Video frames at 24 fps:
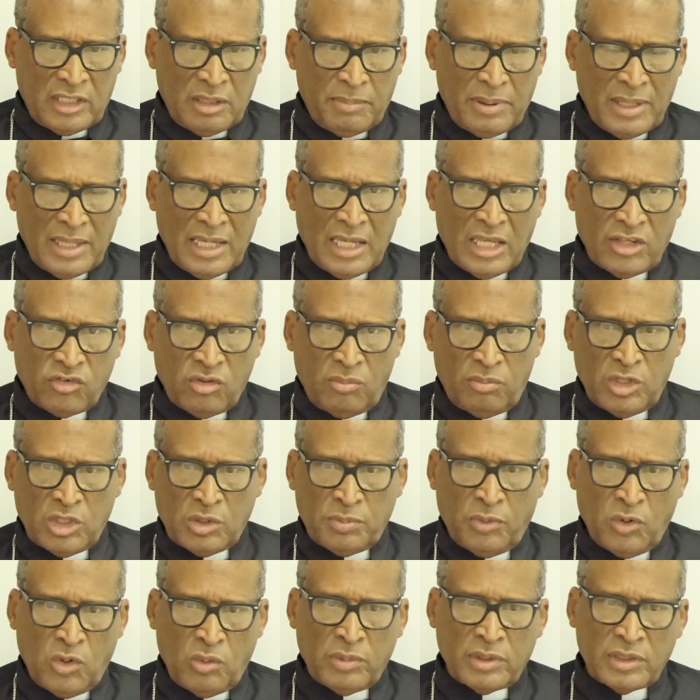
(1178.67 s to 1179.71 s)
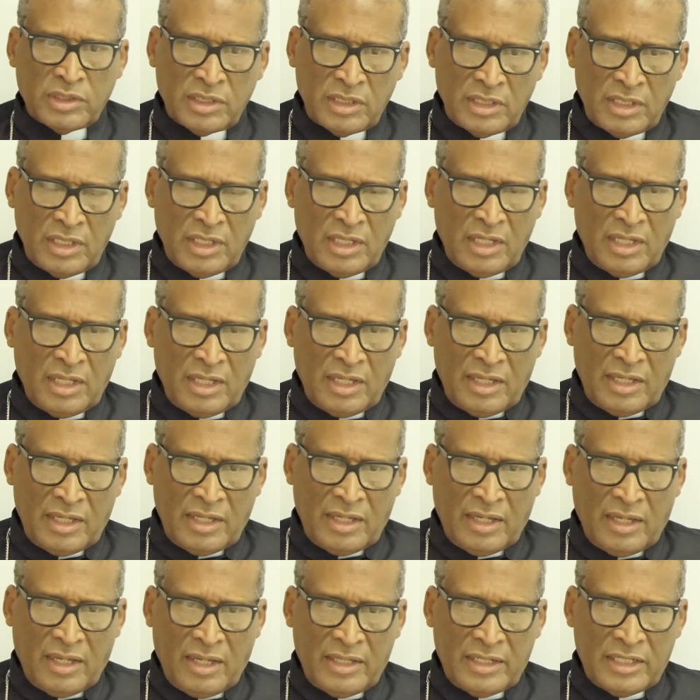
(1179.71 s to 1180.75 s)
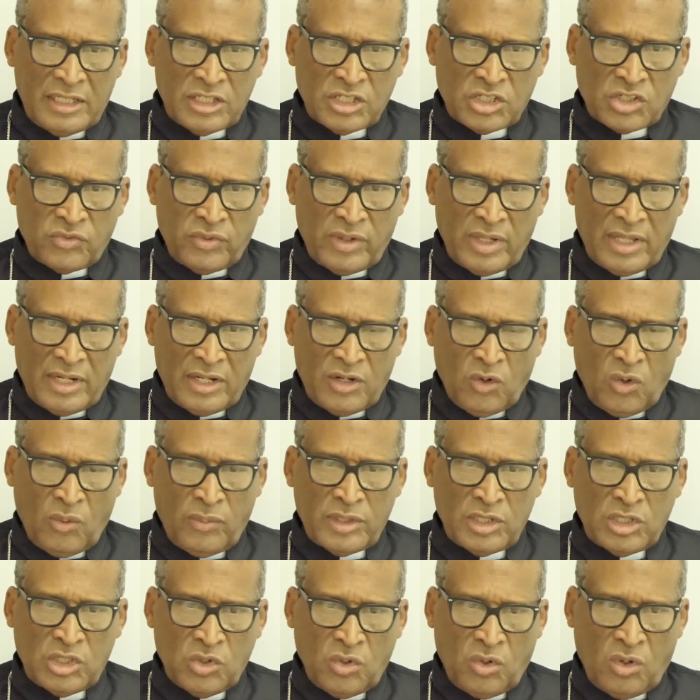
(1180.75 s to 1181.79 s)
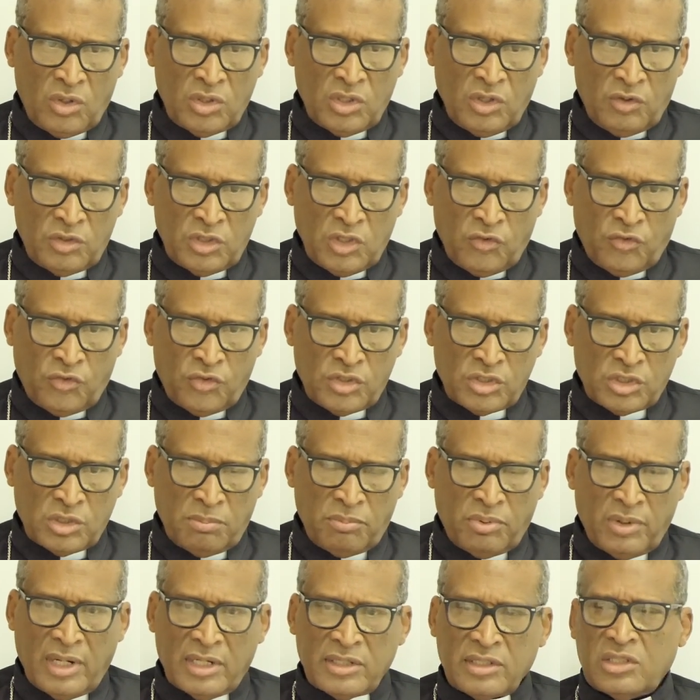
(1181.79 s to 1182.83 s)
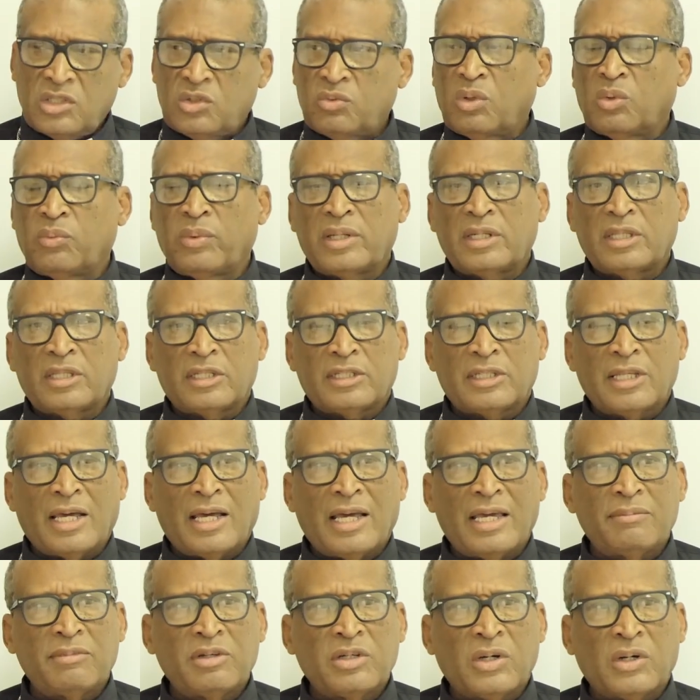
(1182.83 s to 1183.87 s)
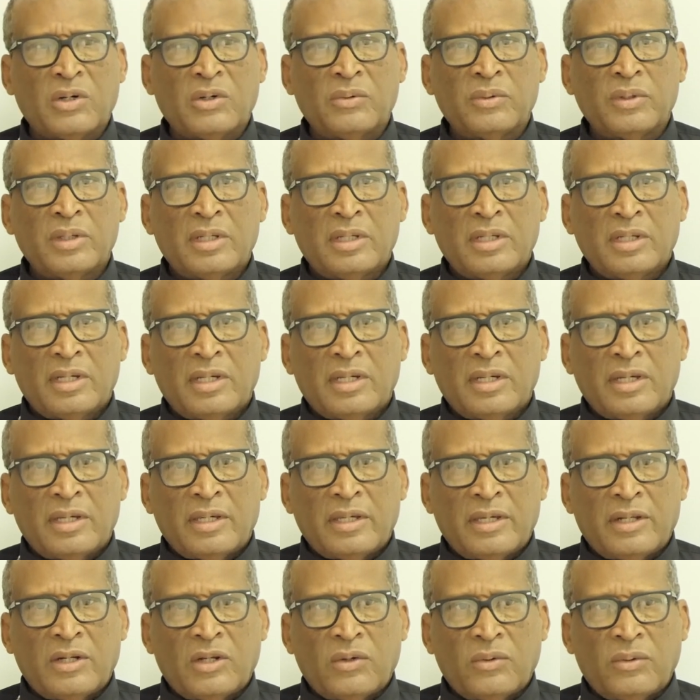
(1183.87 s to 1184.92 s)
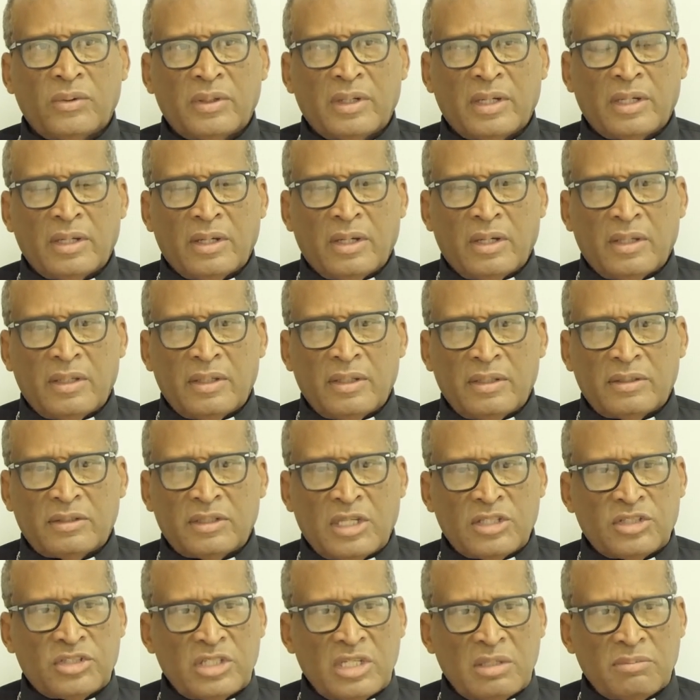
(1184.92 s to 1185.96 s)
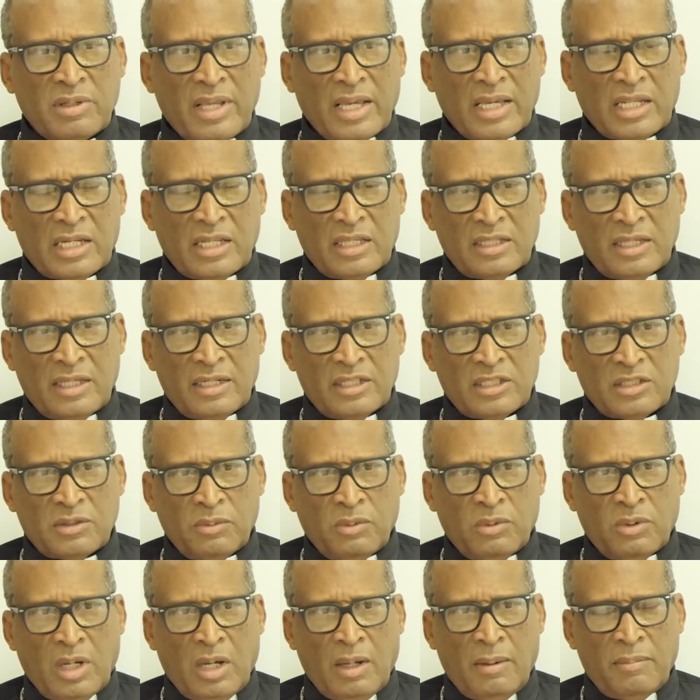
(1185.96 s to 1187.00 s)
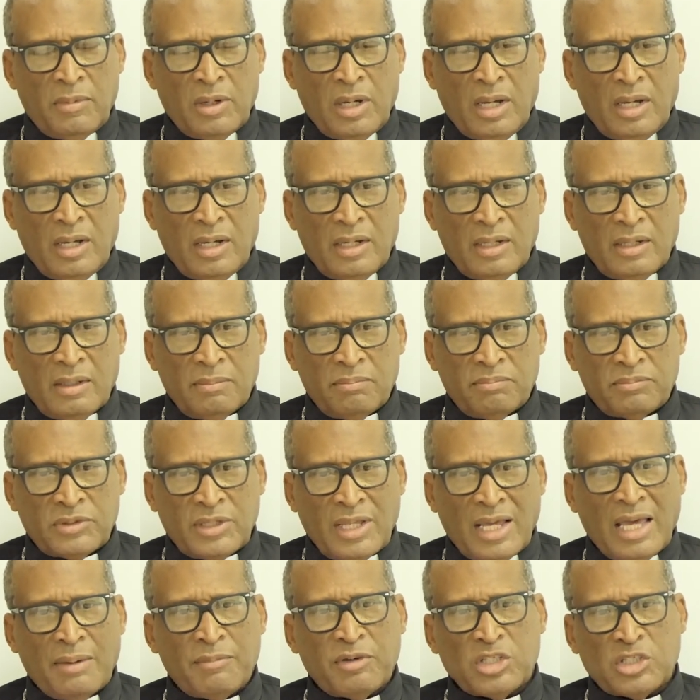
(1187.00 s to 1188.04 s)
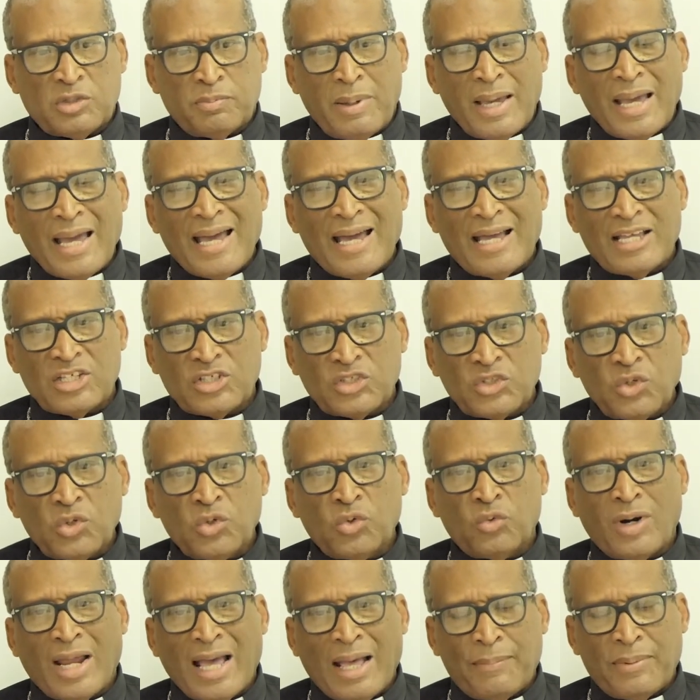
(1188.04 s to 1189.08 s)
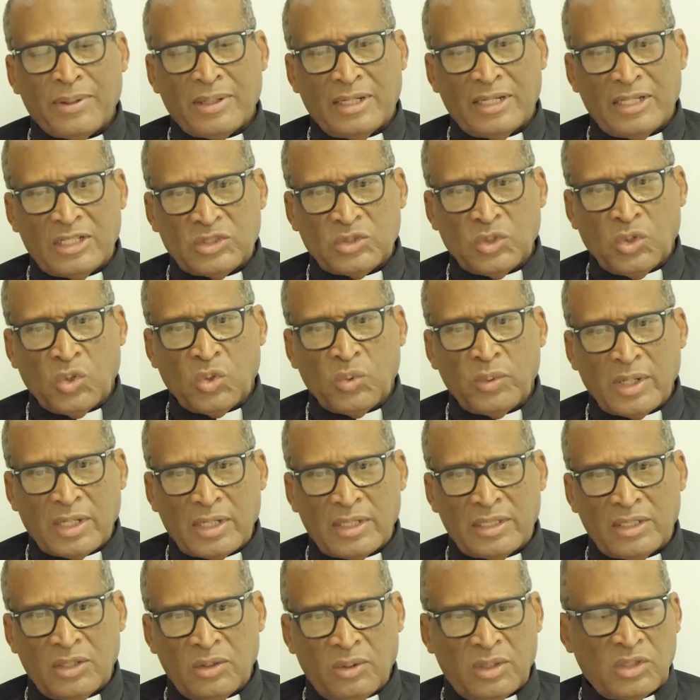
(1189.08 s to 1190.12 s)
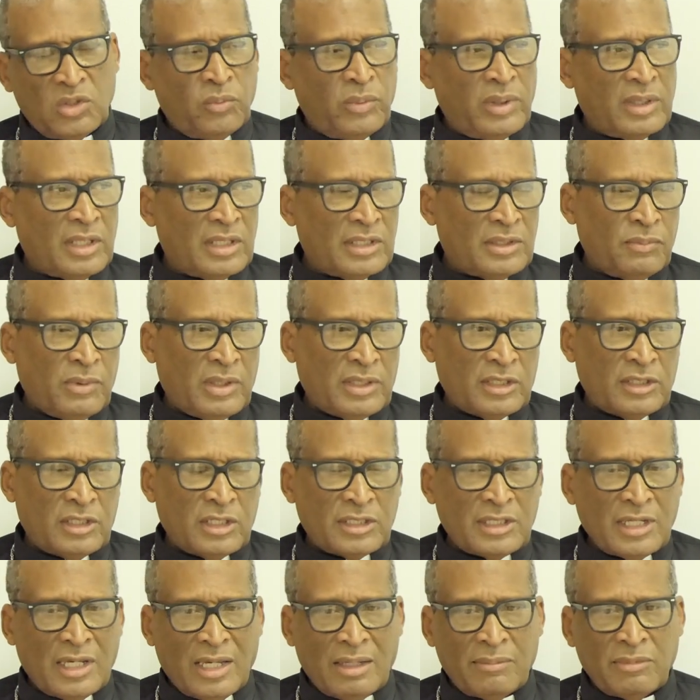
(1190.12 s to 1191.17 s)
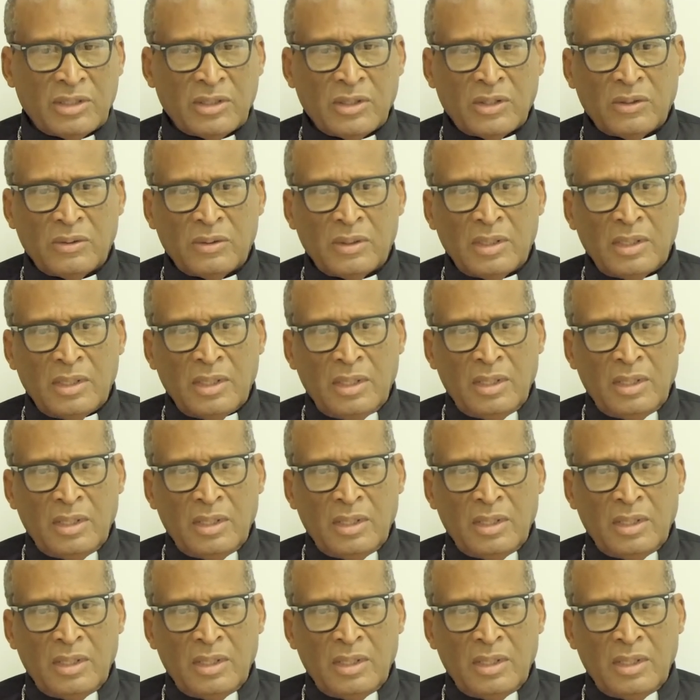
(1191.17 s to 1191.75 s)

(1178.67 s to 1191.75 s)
the past from this moment in history, and your first impression is, well, where did the time go? You know, it seems like time has passed so rapidly, so quickly. You wonder where did the time go?